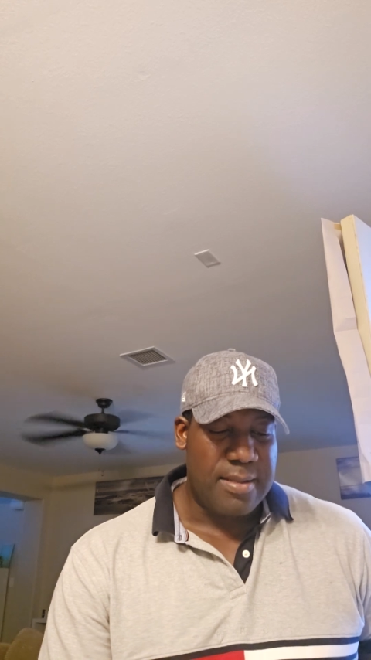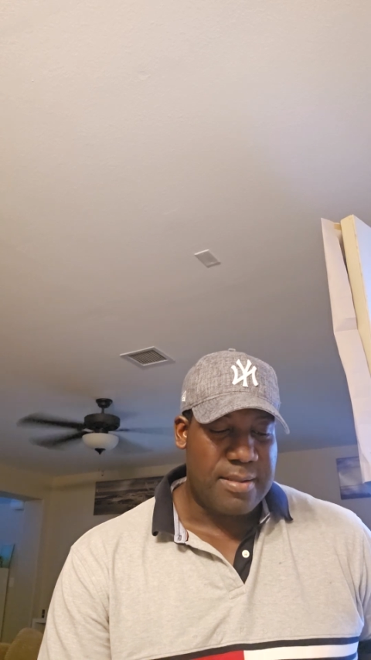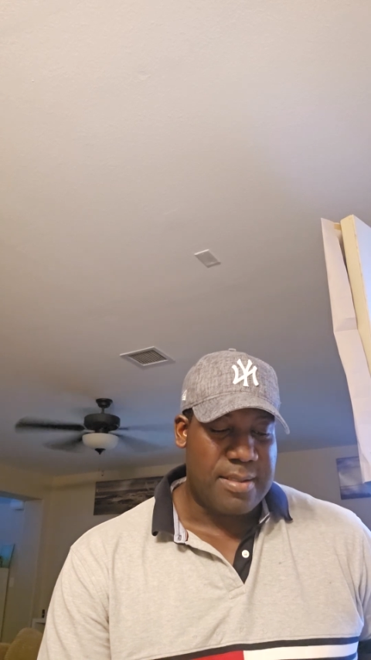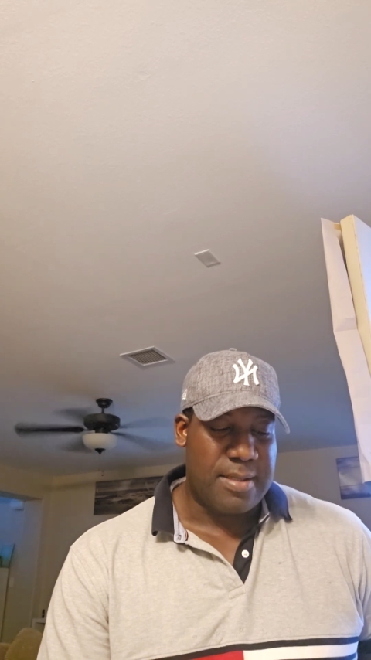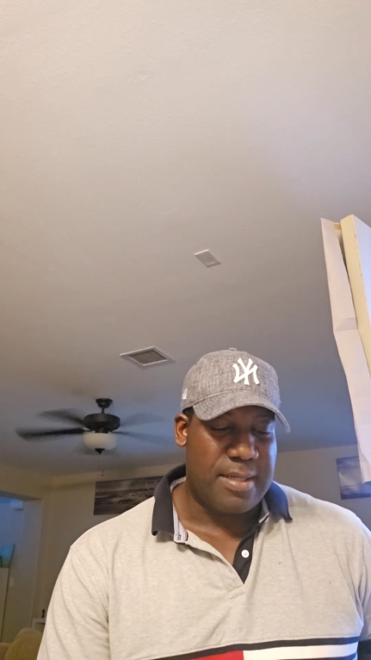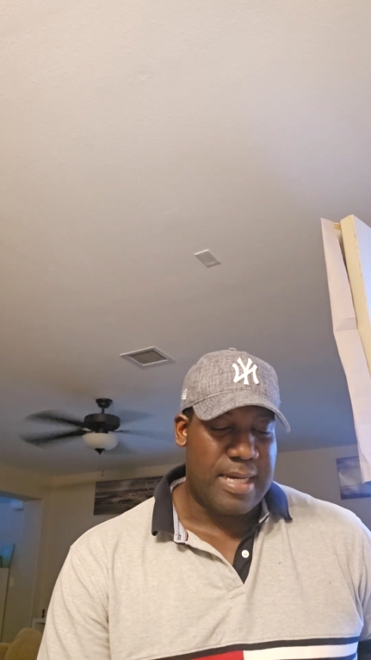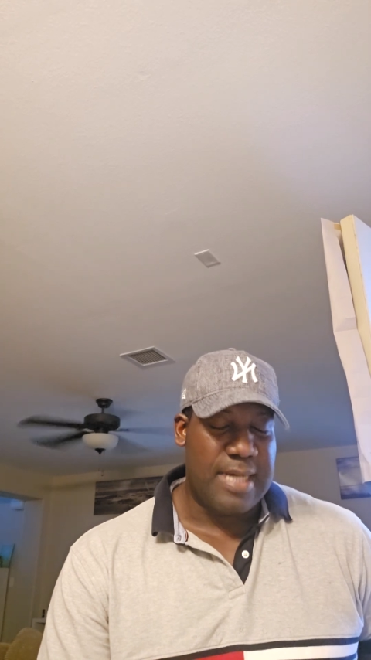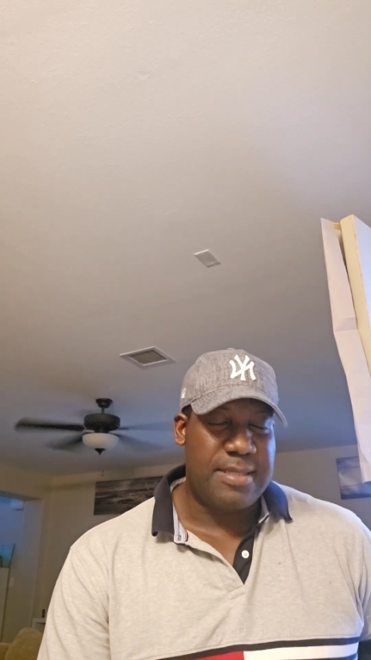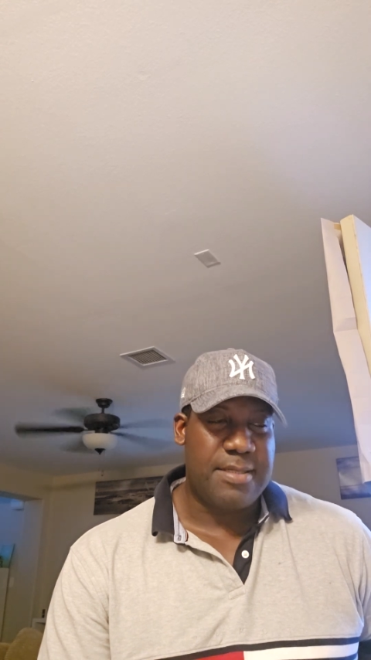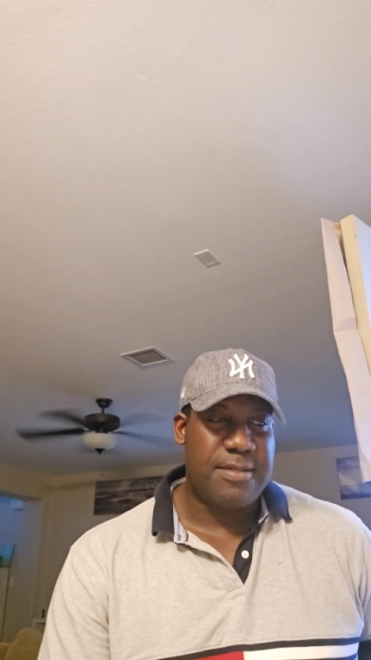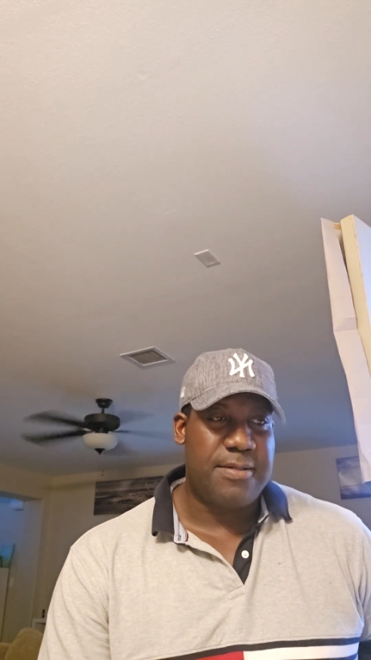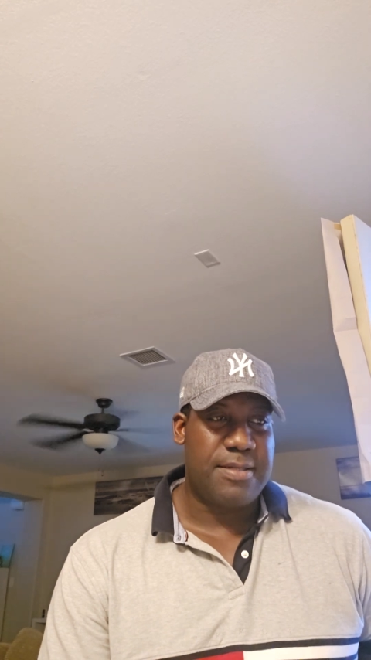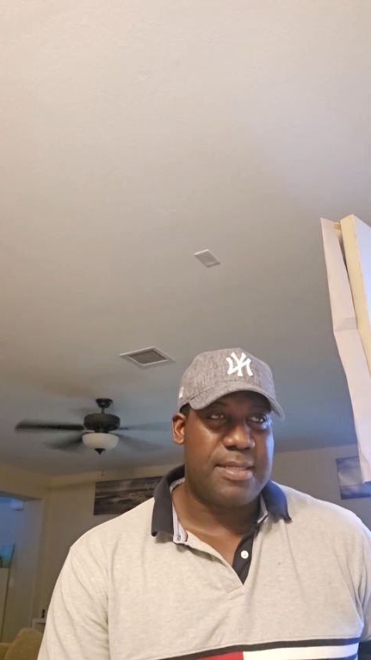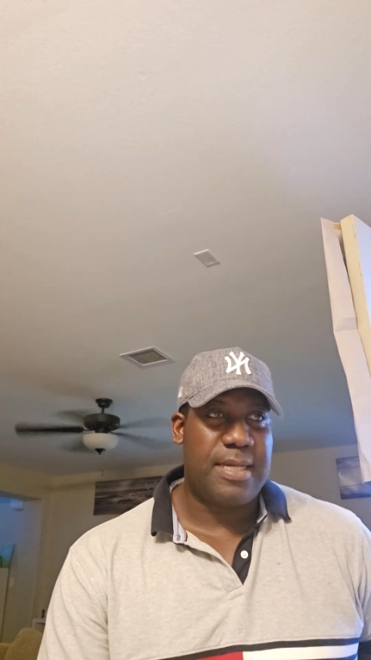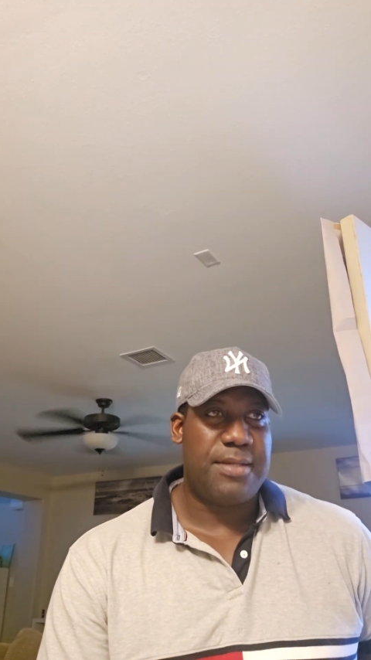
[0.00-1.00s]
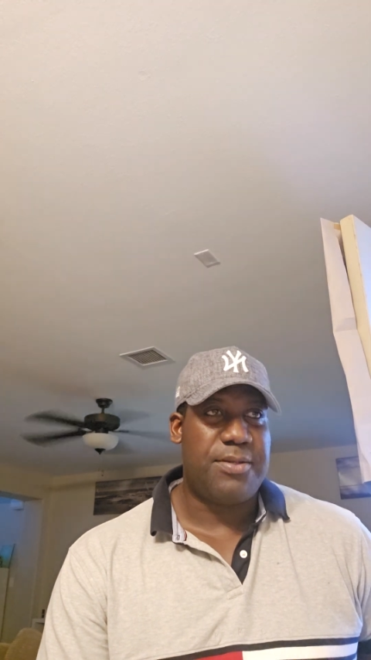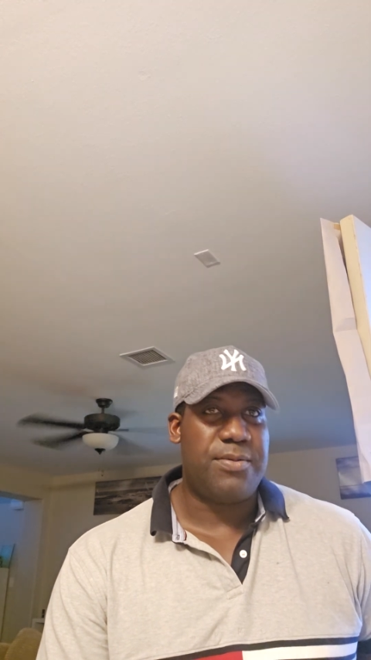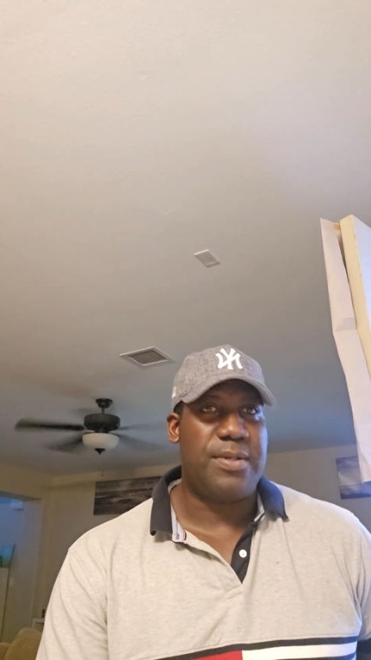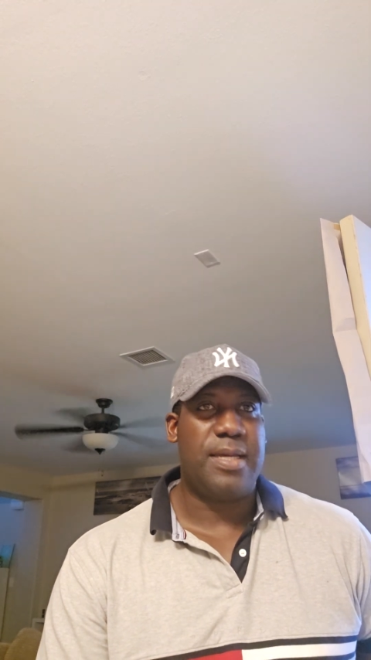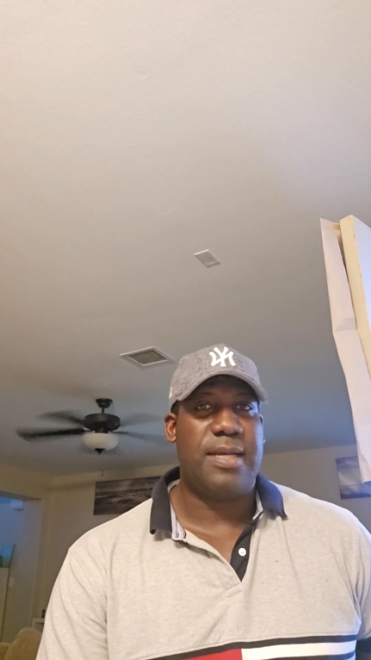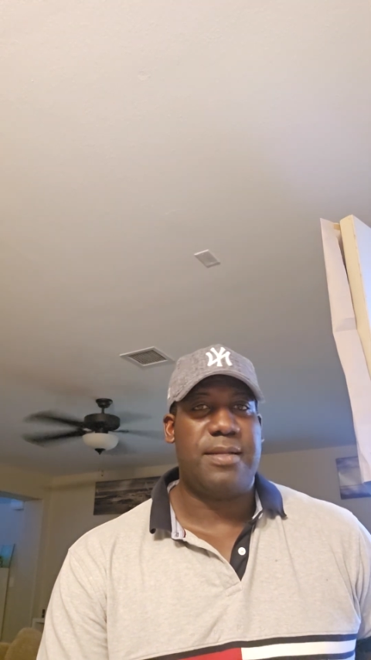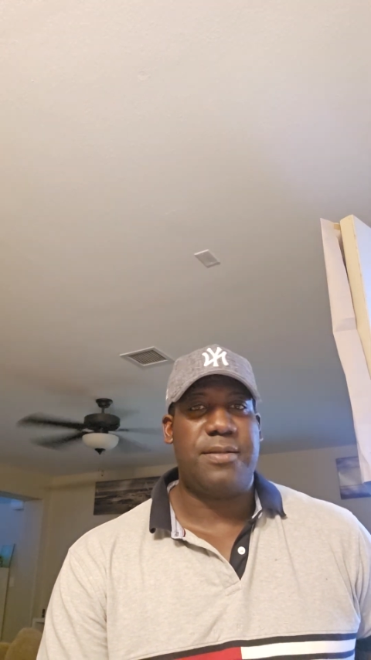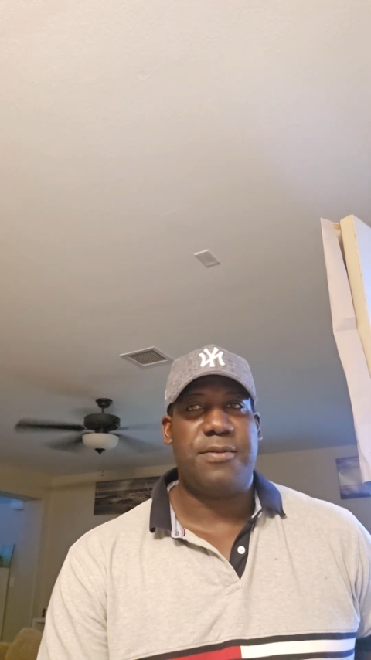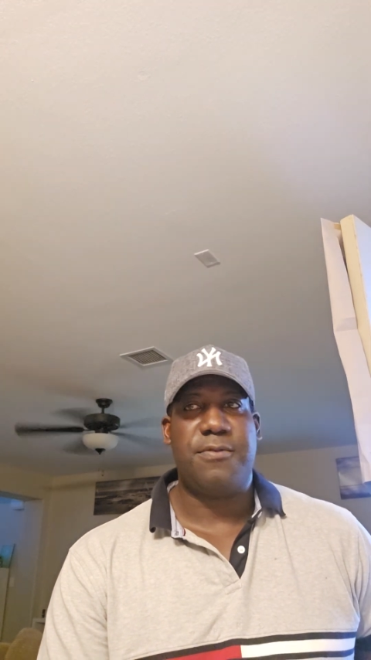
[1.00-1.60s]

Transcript: the answers that you get,